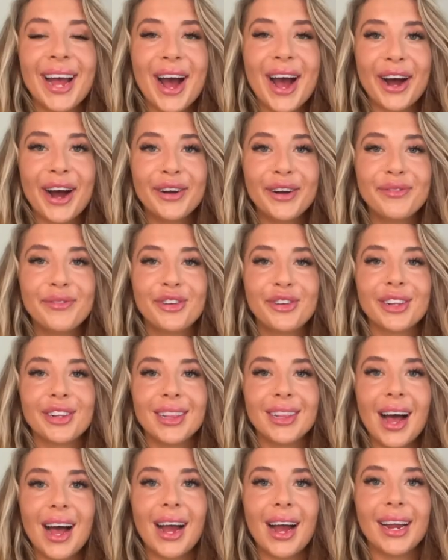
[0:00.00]
of
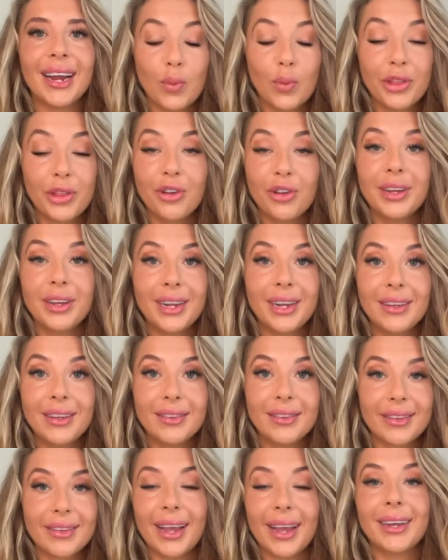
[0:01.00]
July. Whether it
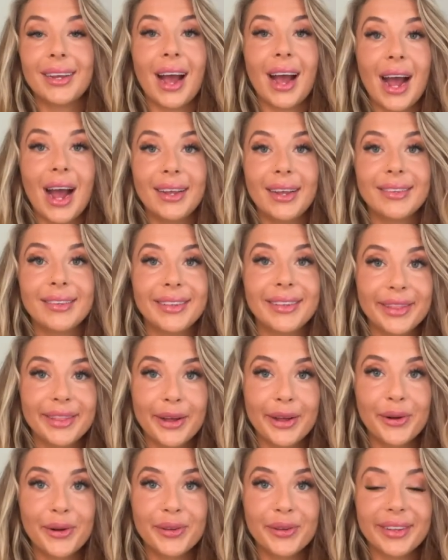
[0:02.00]
is highs and
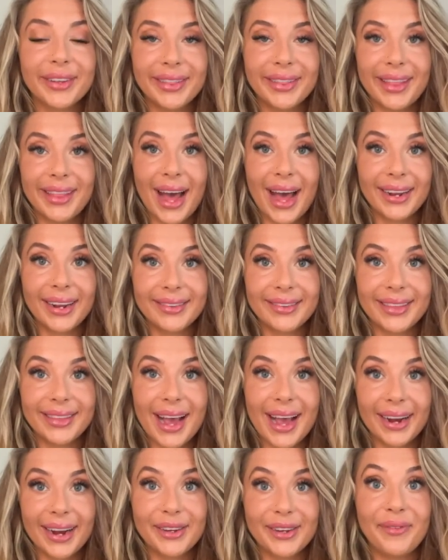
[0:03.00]
lows, and that is the
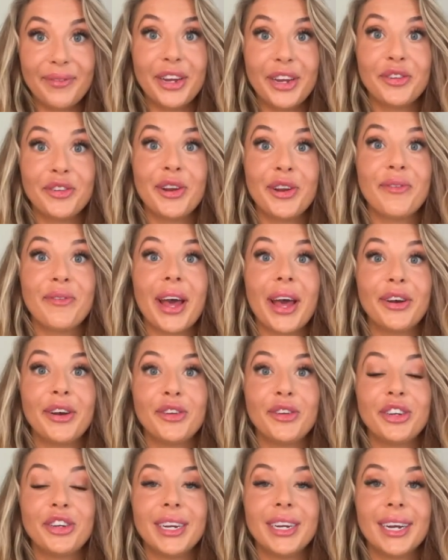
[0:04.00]
activation of
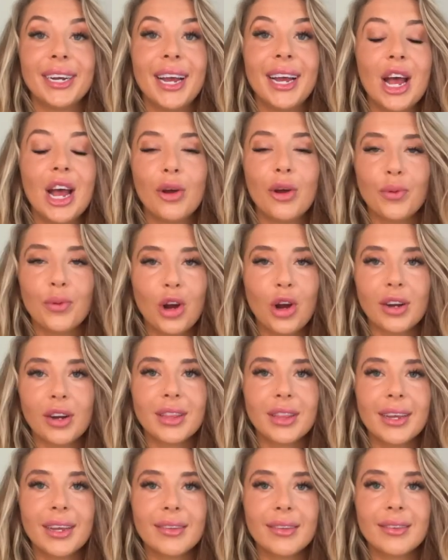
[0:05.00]
energy,
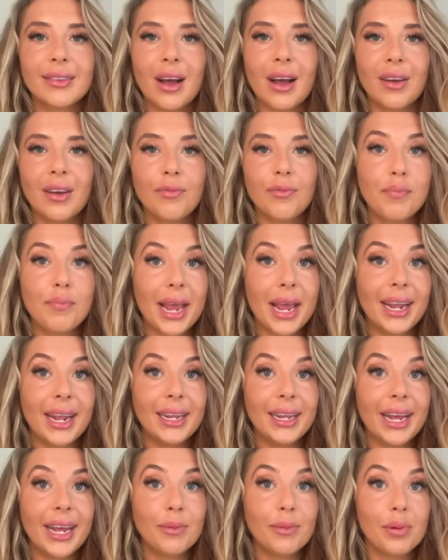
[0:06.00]
regardless of pain
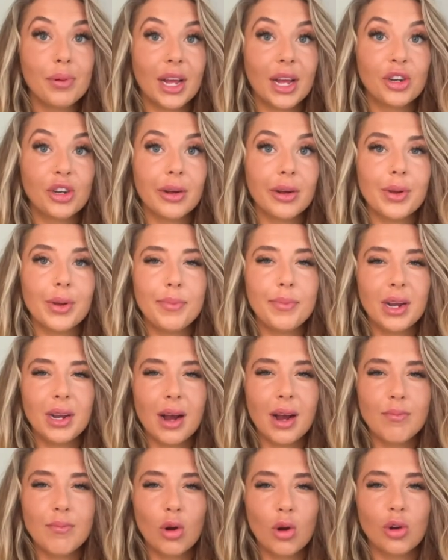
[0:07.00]
and pleasure, we
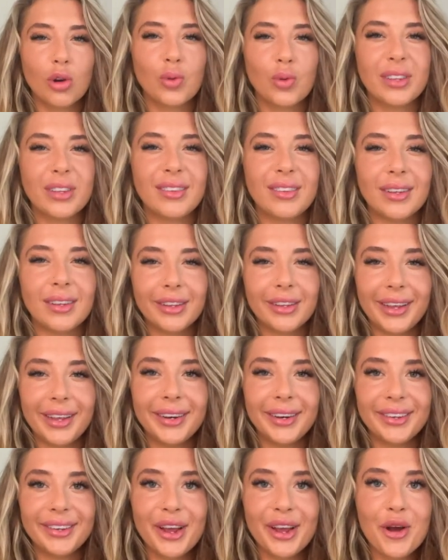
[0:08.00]
become more
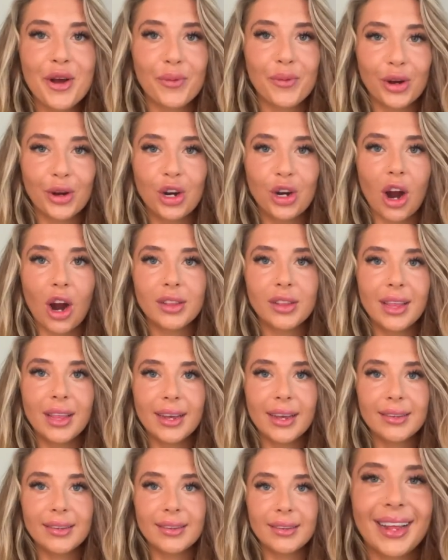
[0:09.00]
resilient,
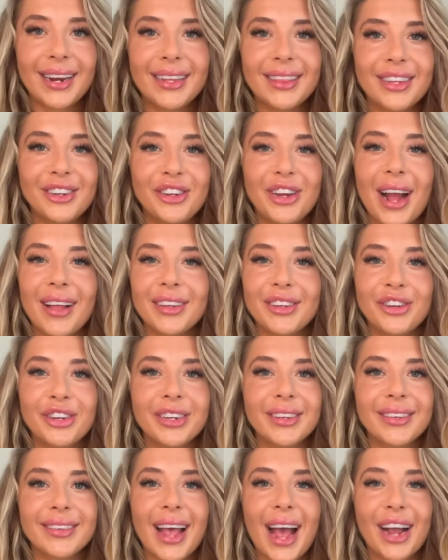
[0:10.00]
regardless, letting the
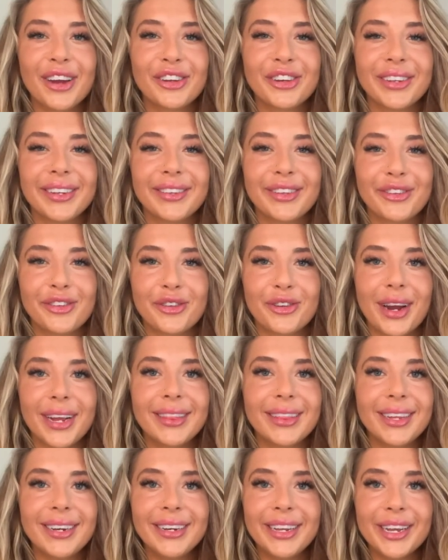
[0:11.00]
challenges actually
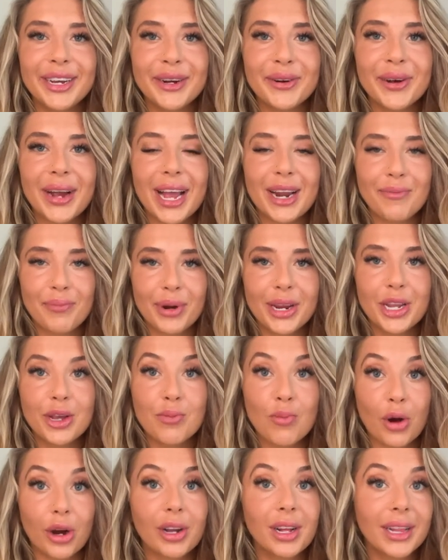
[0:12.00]
strengthen you and bring you
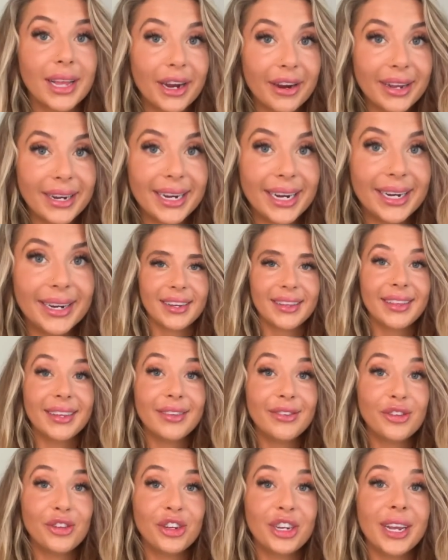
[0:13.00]
more clarity.
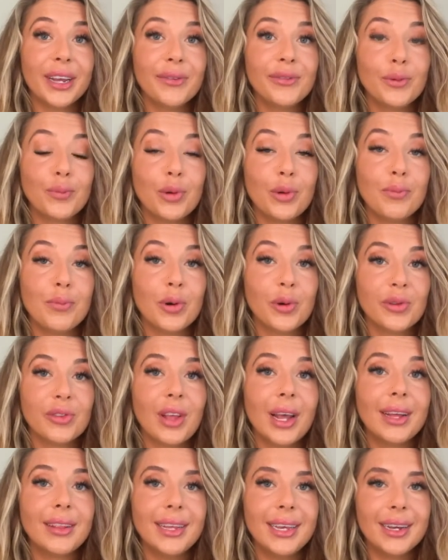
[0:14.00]
This shift will most
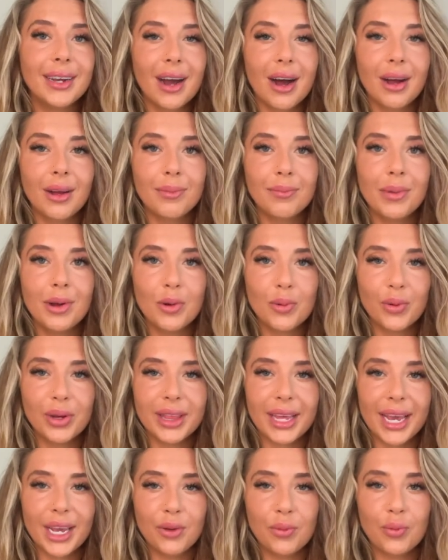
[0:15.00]
likely come with
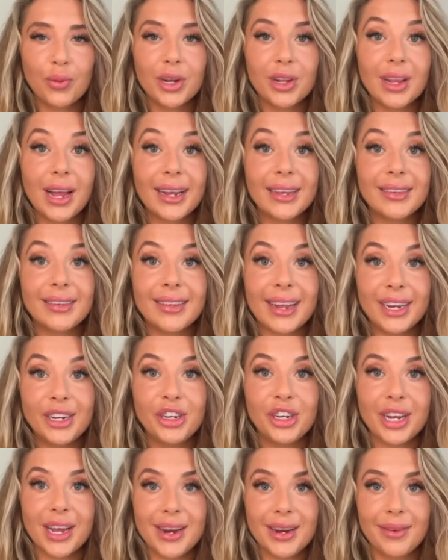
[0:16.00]
a
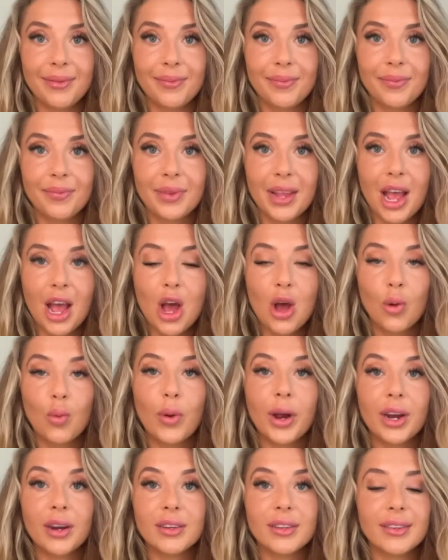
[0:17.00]
realization
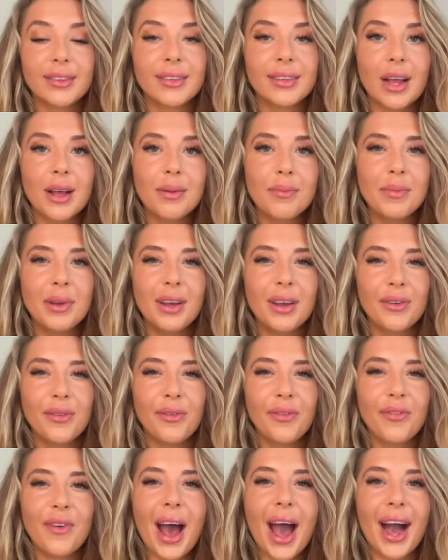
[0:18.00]
where some
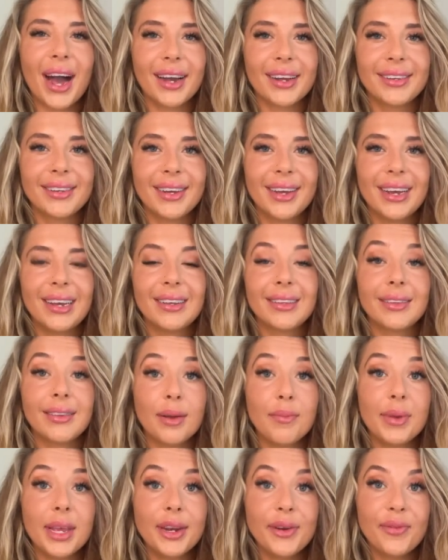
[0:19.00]
fact, some
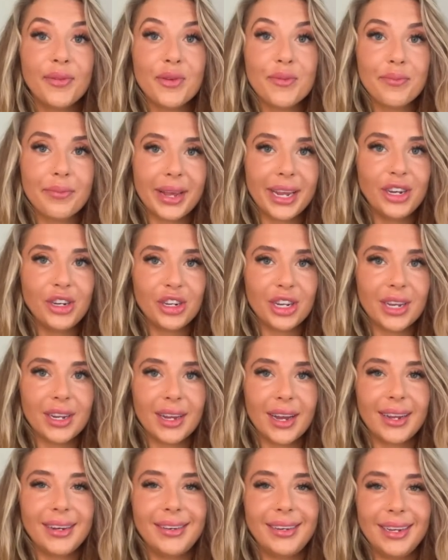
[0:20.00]
information,
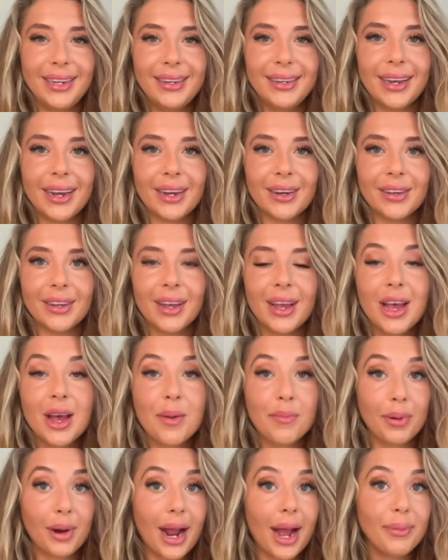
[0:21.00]
a detail,
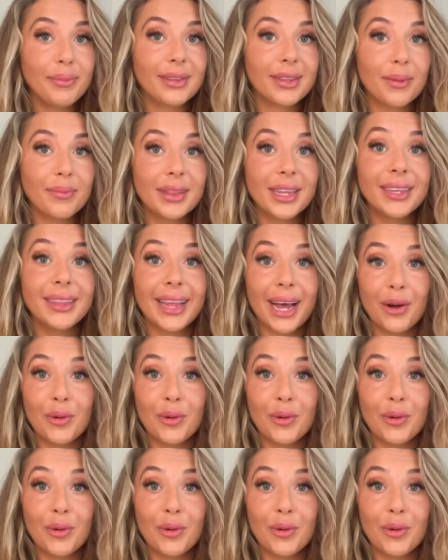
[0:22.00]
perhaps something that